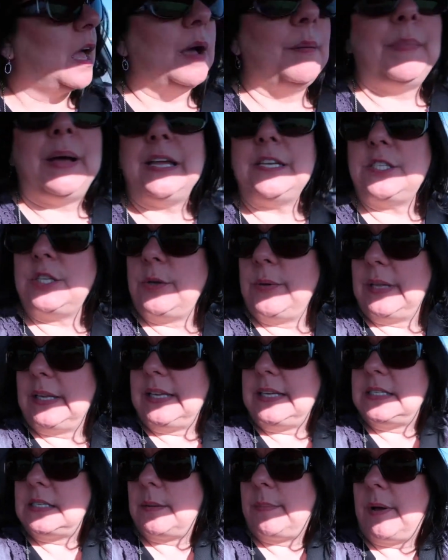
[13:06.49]
Might do at
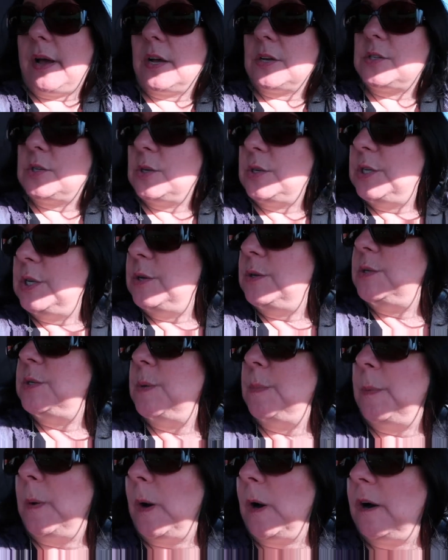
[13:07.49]
least a box or two
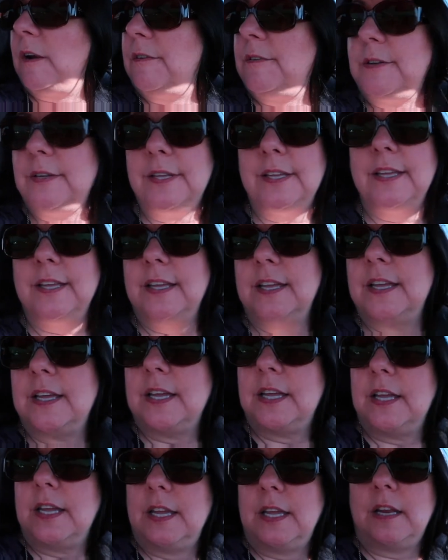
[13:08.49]
tomorrow.
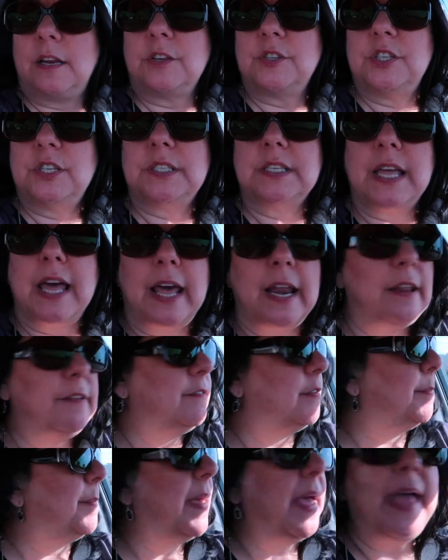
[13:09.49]
It'll just kind
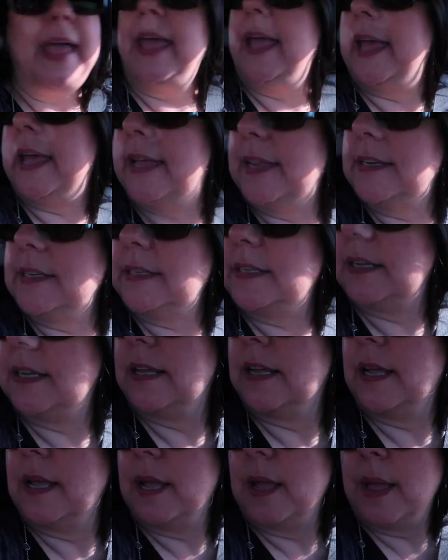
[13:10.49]
of depend,
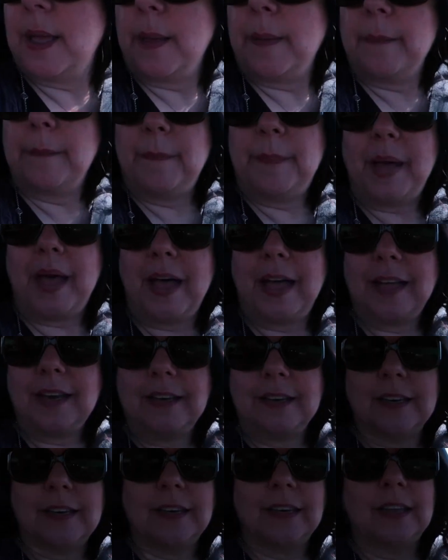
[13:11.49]
but
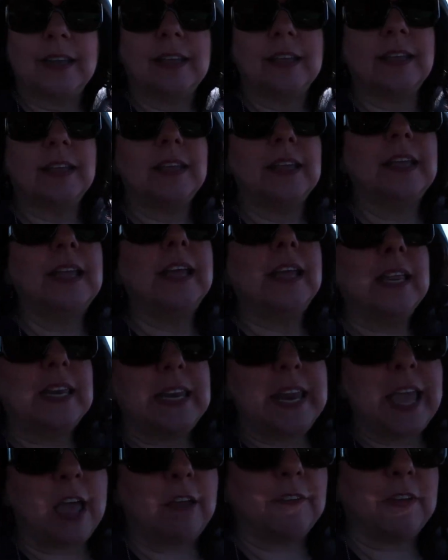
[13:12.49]

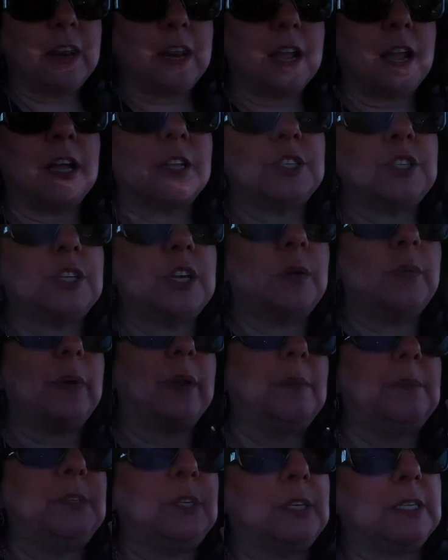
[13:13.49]
now I've got to concentrate on
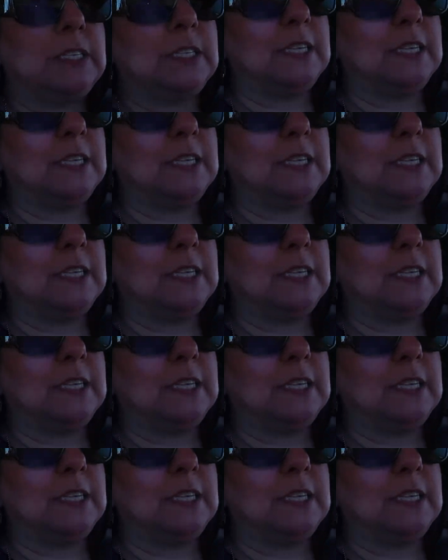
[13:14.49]
what I'm doing